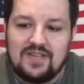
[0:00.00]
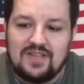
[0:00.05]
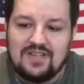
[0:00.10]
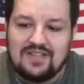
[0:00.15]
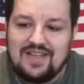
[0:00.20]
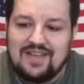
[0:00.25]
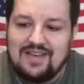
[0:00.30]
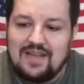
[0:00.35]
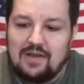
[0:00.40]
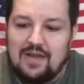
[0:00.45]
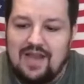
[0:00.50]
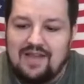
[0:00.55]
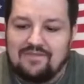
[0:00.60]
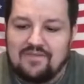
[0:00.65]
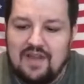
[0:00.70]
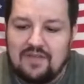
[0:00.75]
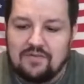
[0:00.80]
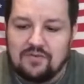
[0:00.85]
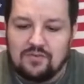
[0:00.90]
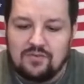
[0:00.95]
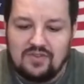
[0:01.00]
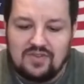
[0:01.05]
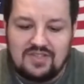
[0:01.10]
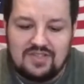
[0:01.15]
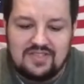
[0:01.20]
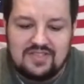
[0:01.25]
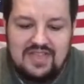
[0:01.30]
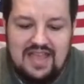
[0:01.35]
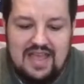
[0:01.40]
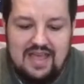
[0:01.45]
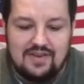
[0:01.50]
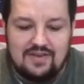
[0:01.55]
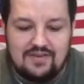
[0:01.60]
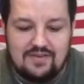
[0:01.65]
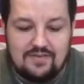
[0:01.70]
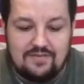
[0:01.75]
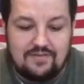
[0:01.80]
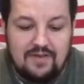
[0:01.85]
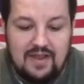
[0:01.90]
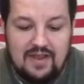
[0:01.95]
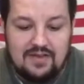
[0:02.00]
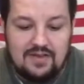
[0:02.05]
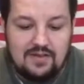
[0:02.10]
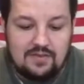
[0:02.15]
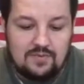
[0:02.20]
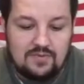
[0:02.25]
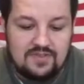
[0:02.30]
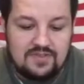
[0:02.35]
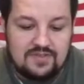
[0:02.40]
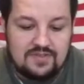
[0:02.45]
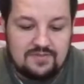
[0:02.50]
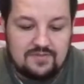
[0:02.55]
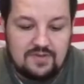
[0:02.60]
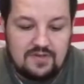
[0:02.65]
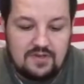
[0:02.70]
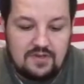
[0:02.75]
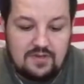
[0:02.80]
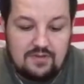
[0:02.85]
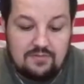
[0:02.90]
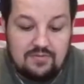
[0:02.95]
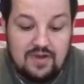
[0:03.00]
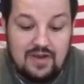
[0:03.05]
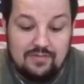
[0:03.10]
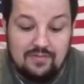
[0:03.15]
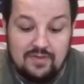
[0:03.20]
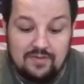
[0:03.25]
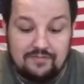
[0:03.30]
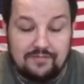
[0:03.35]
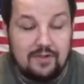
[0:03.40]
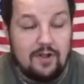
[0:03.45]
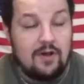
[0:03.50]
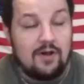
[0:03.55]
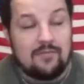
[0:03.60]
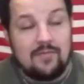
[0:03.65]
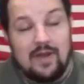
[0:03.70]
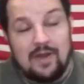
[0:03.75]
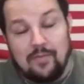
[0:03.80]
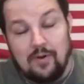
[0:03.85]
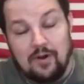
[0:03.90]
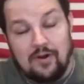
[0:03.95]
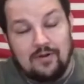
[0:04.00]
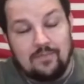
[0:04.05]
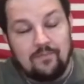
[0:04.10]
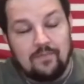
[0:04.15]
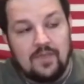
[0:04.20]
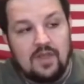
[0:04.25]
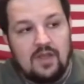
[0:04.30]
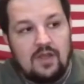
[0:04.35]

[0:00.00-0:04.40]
I've never really sat and defined it, which is probably a flaw on my part.